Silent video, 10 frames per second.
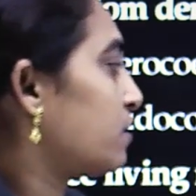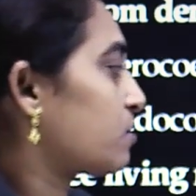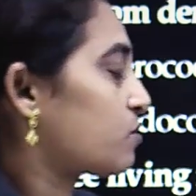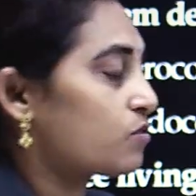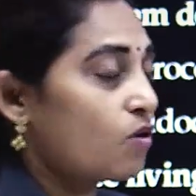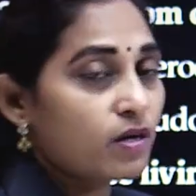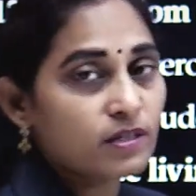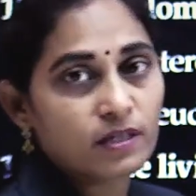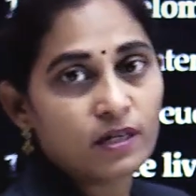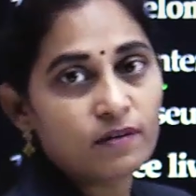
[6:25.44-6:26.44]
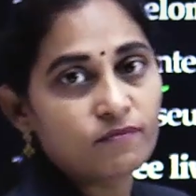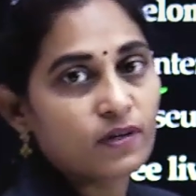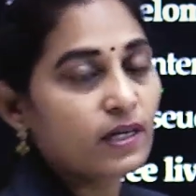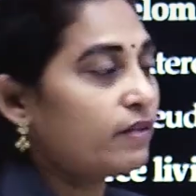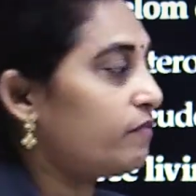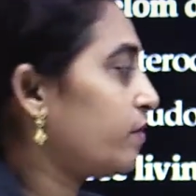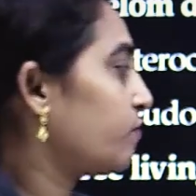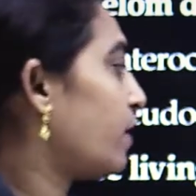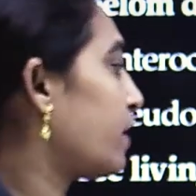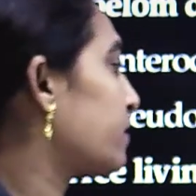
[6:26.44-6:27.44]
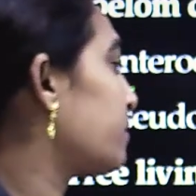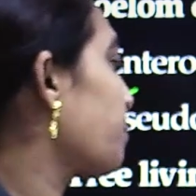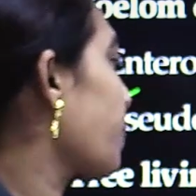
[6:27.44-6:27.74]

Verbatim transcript: It is not a free living one.